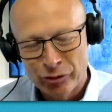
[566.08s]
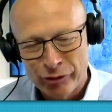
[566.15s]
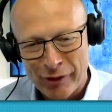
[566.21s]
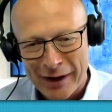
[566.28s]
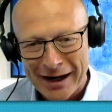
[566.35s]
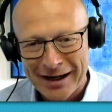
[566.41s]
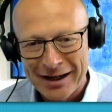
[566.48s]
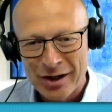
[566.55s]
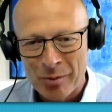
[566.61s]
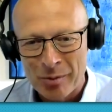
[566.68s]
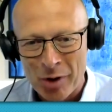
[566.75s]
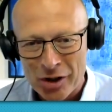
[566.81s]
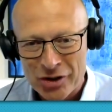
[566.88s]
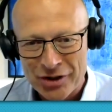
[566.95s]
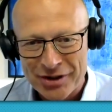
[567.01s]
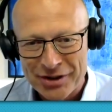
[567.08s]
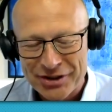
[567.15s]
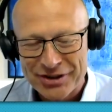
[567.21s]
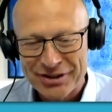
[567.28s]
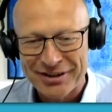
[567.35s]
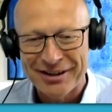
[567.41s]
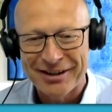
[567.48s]
fairly
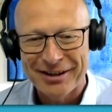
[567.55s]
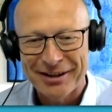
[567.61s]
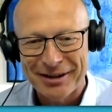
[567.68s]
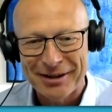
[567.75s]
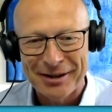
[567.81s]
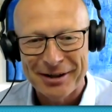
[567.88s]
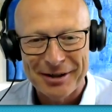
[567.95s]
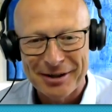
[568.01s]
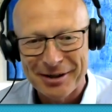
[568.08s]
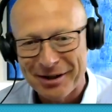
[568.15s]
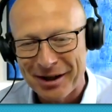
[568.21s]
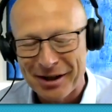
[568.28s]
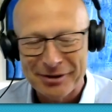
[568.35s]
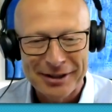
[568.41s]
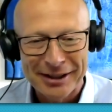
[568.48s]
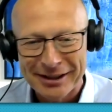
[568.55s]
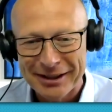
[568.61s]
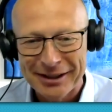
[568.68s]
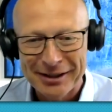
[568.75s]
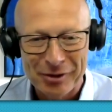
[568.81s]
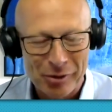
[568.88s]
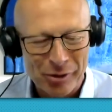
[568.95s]
homogenous
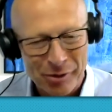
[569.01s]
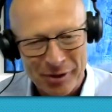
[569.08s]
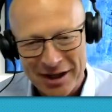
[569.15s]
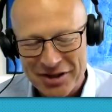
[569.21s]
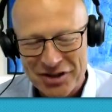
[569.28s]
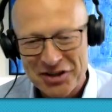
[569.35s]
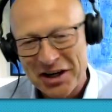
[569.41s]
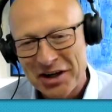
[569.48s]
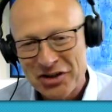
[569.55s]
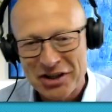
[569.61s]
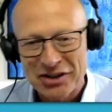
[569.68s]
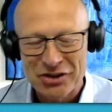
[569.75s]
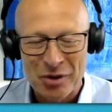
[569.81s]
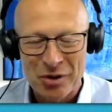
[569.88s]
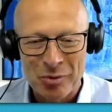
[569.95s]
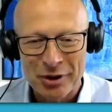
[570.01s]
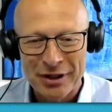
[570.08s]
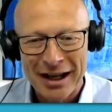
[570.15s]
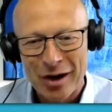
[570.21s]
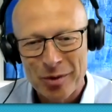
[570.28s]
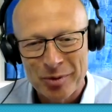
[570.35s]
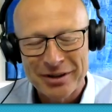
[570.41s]
ethnically, although that's changing somewhat
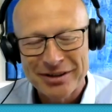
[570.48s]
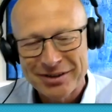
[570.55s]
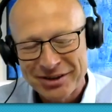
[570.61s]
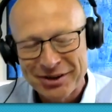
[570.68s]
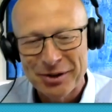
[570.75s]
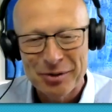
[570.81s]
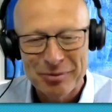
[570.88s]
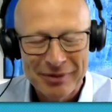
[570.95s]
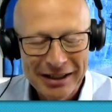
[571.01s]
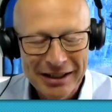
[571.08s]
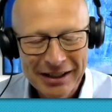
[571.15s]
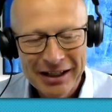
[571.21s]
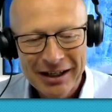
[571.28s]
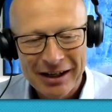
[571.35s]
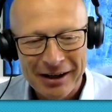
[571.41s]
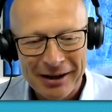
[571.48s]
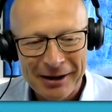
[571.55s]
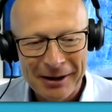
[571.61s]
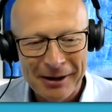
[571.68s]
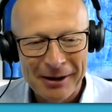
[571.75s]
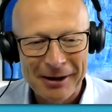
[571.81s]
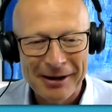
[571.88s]
now, but still,
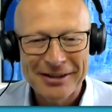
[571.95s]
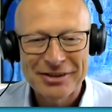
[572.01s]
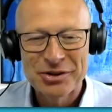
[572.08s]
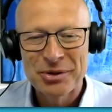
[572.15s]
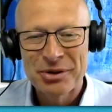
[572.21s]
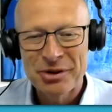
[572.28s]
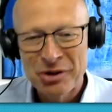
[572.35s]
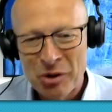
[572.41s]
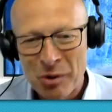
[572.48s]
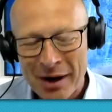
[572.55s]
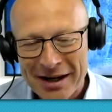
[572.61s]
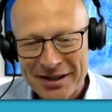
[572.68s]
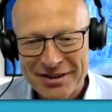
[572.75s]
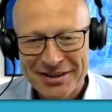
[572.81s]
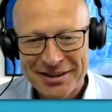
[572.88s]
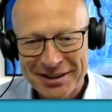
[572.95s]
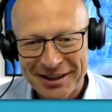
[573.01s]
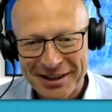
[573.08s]
to the U.S.